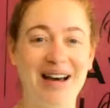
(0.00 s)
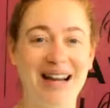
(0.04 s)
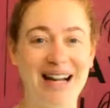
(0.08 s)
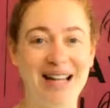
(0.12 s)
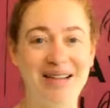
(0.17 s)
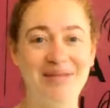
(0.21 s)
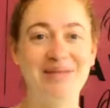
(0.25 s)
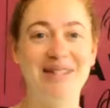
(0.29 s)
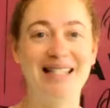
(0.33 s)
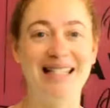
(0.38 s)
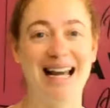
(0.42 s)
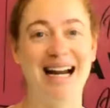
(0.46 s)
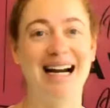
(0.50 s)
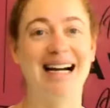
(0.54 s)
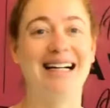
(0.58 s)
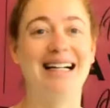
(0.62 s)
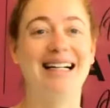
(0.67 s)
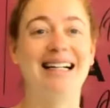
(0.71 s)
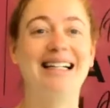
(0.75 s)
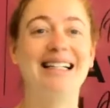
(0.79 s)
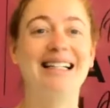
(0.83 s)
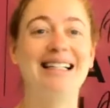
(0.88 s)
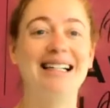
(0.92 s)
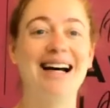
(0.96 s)
name's
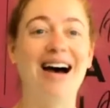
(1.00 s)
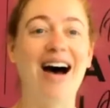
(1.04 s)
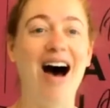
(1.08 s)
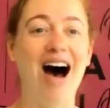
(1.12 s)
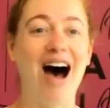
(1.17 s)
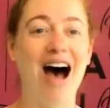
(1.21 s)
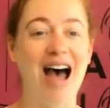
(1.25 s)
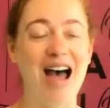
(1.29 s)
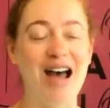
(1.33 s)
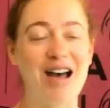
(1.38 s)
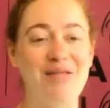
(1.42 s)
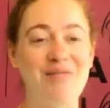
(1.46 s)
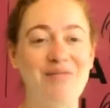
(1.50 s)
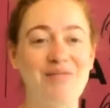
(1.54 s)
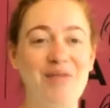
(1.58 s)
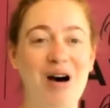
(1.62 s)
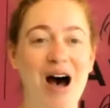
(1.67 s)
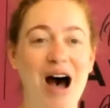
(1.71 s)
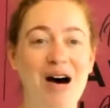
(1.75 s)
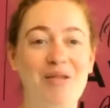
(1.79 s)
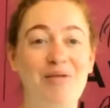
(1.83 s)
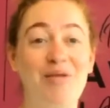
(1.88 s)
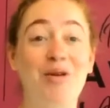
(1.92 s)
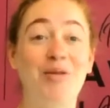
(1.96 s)
Sarah. I'm
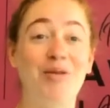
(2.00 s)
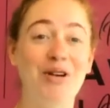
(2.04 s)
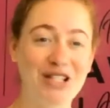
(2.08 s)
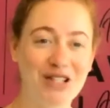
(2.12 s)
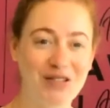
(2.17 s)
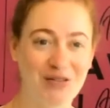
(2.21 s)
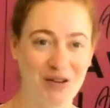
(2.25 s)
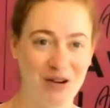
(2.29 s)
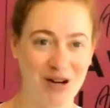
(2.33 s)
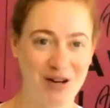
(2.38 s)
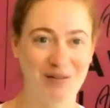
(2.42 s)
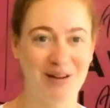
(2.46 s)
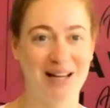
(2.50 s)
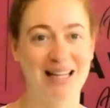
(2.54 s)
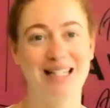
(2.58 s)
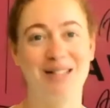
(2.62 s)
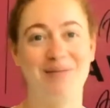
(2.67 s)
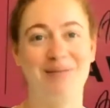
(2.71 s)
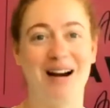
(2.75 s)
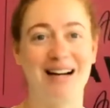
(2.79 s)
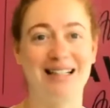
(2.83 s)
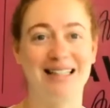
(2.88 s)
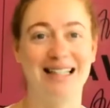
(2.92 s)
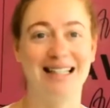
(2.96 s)
um, almost 40 weeks
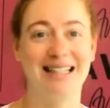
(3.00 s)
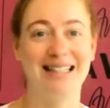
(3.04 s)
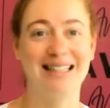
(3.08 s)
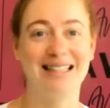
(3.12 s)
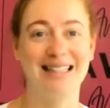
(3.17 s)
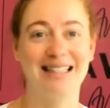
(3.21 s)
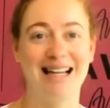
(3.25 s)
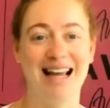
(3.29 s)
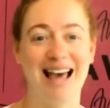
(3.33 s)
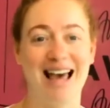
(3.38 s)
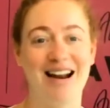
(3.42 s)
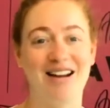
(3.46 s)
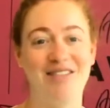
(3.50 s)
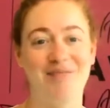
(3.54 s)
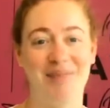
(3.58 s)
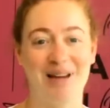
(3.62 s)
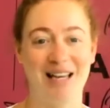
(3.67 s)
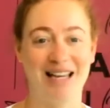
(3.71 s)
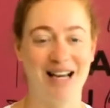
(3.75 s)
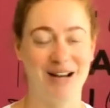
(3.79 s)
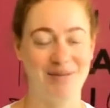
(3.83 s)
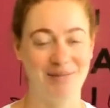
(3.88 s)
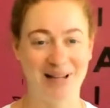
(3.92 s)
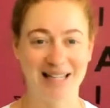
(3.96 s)
pregnant and I've been
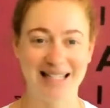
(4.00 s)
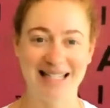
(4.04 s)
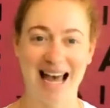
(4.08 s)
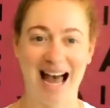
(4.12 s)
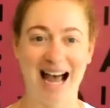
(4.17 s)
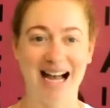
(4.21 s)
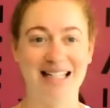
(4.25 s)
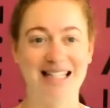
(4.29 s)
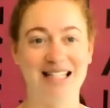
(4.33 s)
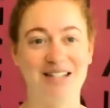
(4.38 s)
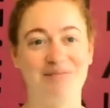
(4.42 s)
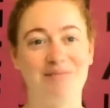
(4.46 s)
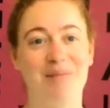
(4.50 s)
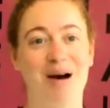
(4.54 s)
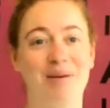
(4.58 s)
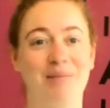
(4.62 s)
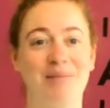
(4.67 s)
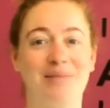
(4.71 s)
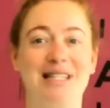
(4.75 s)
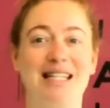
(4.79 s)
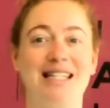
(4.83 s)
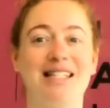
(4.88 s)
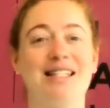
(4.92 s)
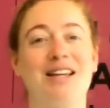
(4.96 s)
coming to Active Mum
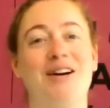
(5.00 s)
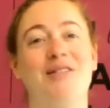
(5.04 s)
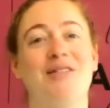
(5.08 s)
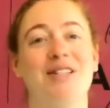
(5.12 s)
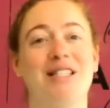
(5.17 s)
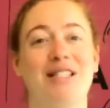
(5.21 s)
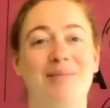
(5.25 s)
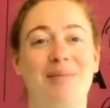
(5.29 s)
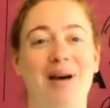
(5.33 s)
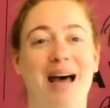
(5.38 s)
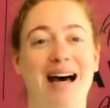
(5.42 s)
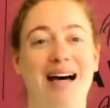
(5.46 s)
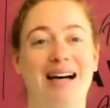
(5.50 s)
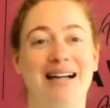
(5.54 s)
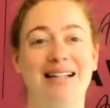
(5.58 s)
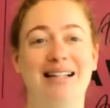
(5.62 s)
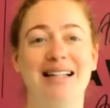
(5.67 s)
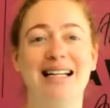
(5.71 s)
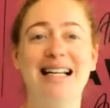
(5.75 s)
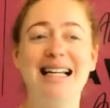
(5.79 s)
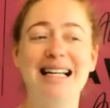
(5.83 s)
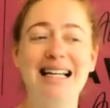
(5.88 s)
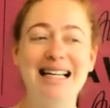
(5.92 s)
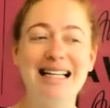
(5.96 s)
since I was about
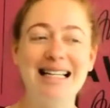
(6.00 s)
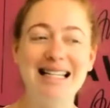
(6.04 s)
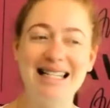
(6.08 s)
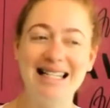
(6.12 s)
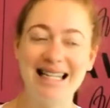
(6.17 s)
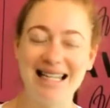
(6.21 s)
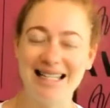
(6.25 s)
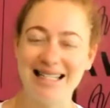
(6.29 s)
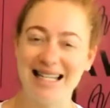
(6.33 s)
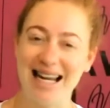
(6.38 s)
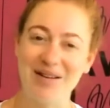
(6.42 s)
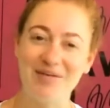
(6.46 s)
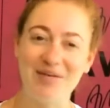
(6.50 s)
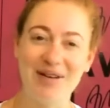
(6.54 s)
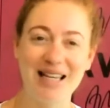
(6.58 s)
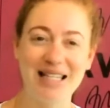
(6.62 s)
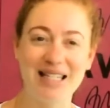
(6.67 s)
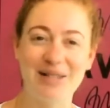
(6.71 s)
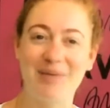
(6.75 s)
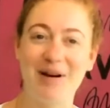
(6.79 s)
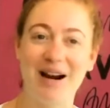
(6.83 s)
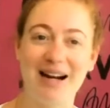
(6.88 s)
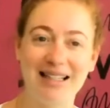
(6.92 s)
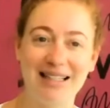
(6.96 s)
16 weeks
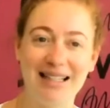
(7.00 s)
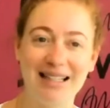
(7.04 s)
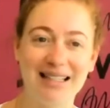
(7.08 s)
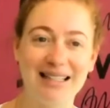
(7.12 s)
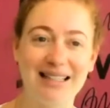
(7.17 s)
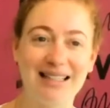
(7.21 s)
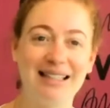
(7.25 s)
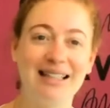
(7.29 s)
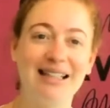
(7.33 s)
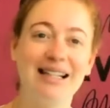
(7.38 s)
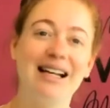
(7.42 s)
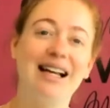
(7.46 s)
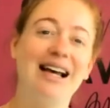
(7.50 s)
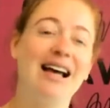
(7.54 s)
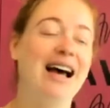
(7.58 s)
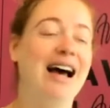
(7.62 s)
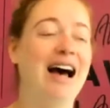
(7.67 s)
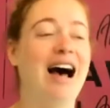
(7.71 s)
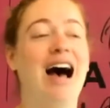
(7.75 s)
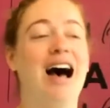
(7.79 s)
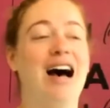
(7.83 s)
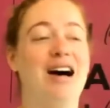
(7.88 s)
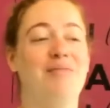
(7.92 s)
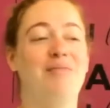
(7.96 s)
pregnant.
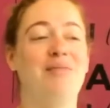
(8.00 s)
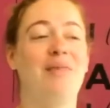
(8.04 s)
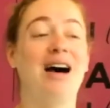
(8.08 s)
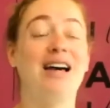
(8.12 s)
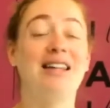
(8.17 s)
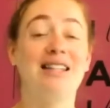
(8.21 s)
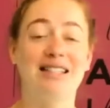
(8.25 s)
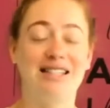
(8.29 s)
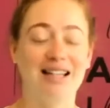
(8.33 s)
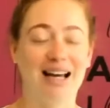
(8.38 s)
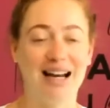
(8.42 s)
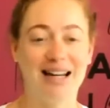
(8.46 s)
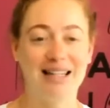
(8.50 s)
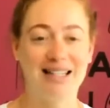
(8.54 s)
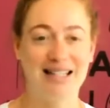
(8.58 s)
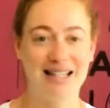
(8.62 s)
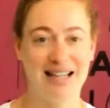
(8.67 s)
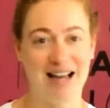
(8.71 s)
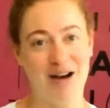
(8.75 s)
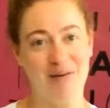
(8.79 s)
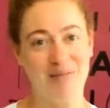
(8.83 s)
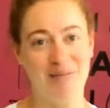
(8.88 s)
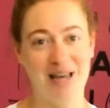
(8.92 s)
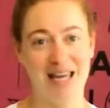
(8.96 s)
Um, I decided to
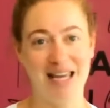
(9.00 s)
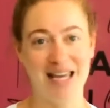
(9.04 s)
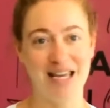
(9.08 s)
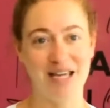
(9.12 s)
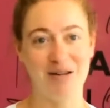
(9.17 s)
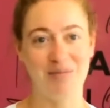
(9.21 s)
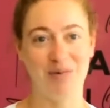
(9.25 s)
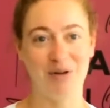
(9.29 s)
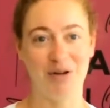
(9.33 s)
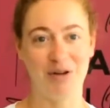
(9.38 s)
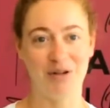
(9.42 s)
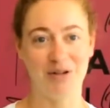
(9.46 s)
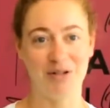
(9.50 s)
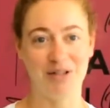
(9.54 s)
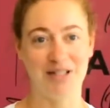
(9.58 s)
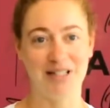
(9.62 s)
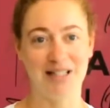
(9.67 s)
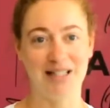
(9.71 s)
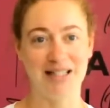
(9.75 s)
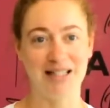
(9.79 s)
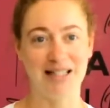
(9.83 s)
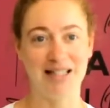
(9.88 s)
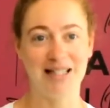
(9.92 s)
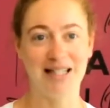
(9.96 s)
come here because